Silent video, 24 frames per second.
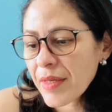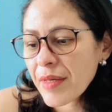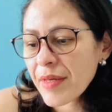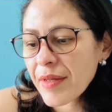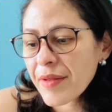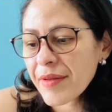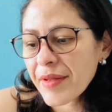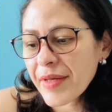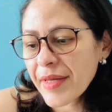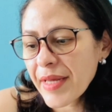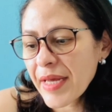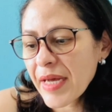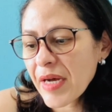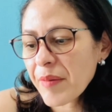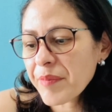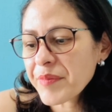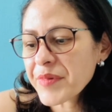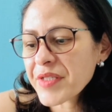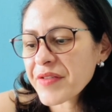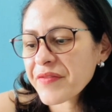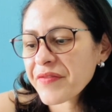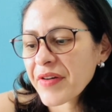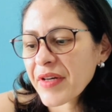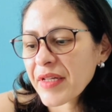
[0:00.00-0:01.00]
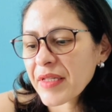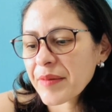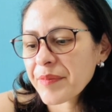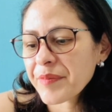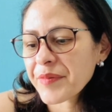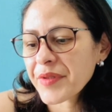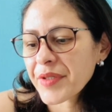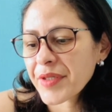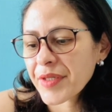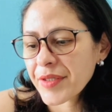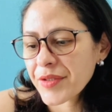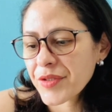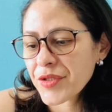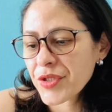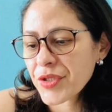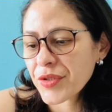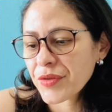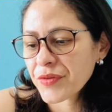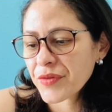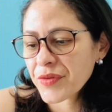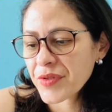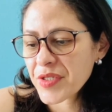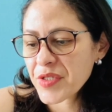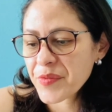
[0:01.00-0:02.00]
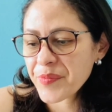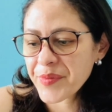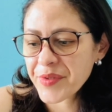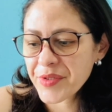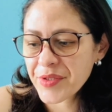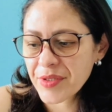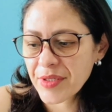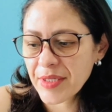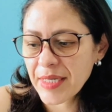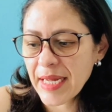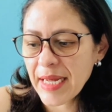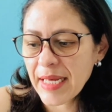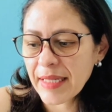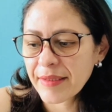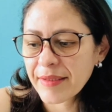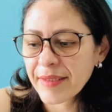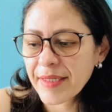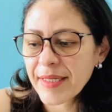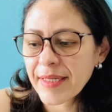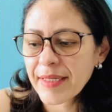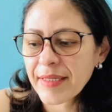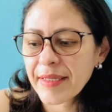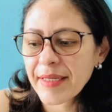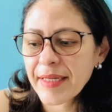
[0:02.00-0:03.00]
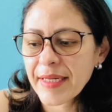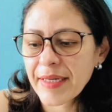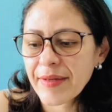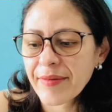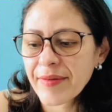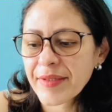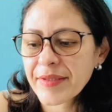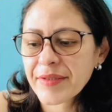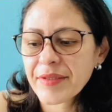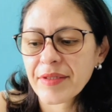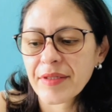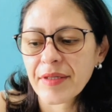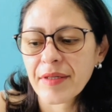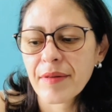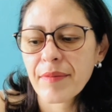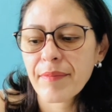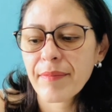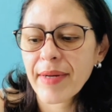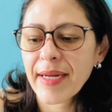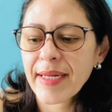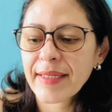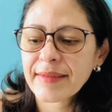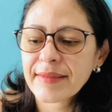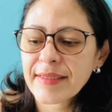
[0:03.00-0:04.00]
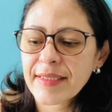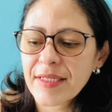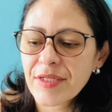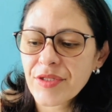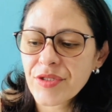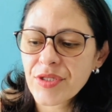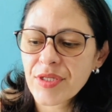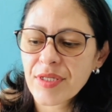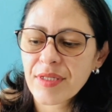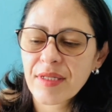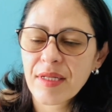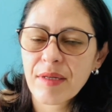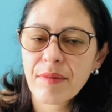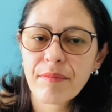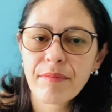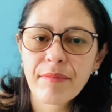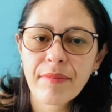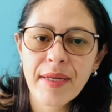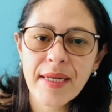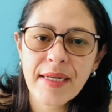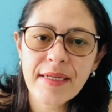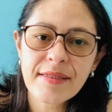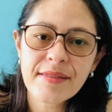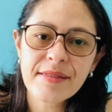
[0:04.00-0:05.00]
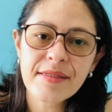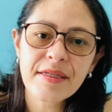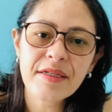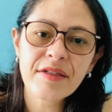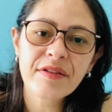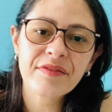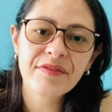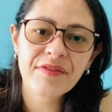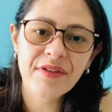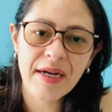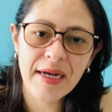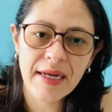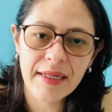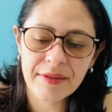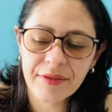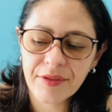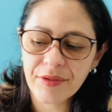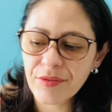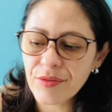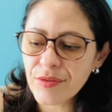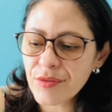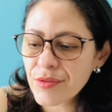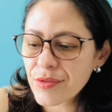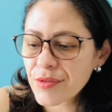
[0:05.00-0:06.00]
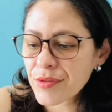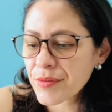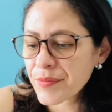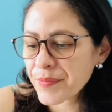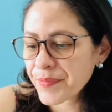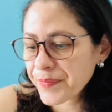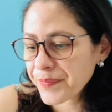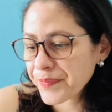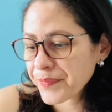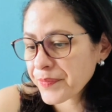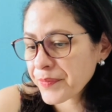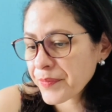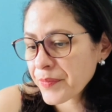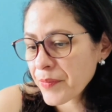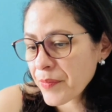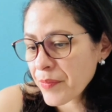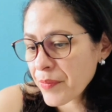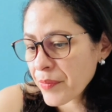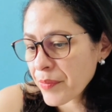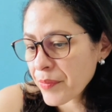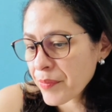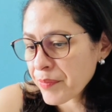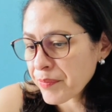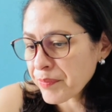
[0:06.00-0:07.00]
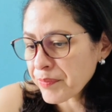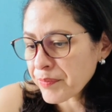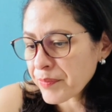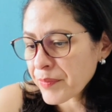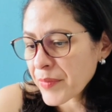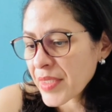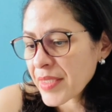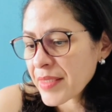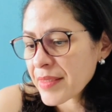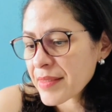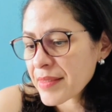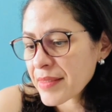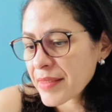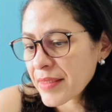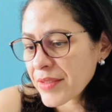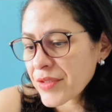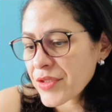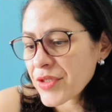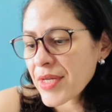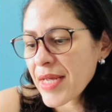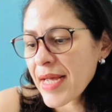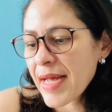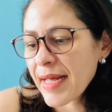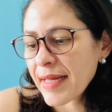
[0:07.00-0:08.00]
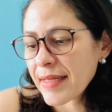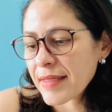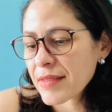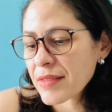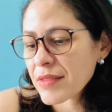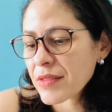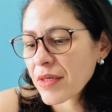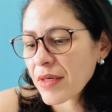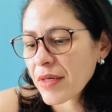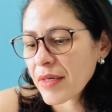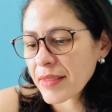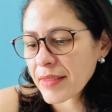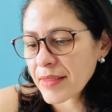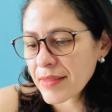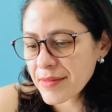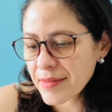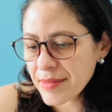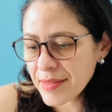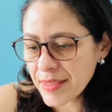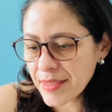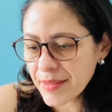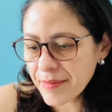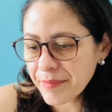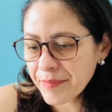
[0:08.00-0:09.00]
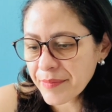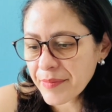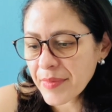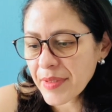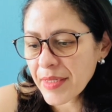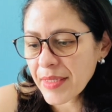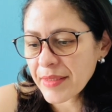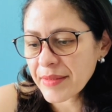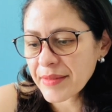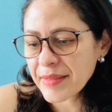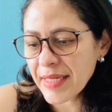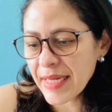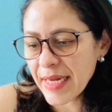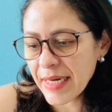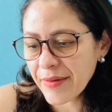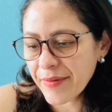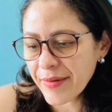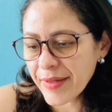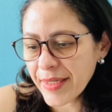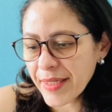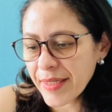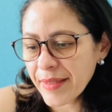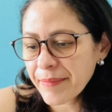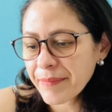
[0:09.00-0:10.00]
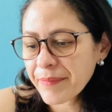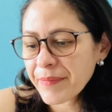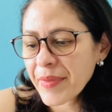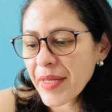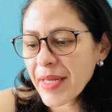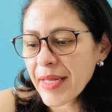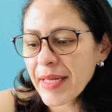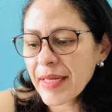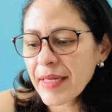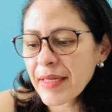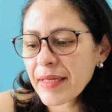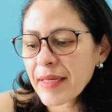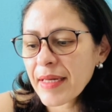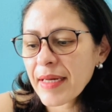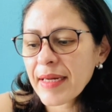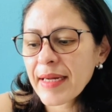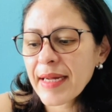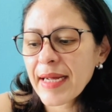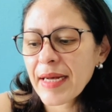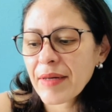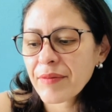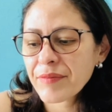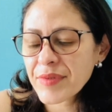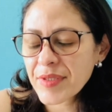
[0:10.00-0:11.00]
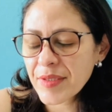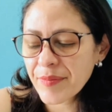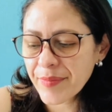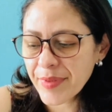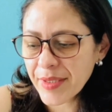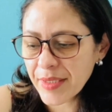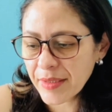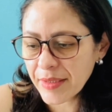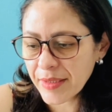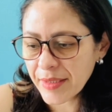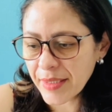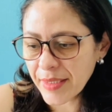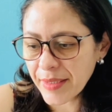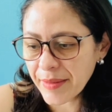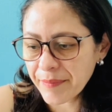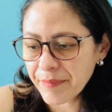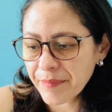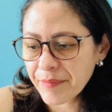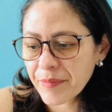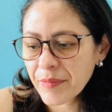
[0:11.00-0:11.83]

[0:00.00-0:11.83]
They help develop their children's personality and character by teaching them basic values such as honesty, integrity, and accountability.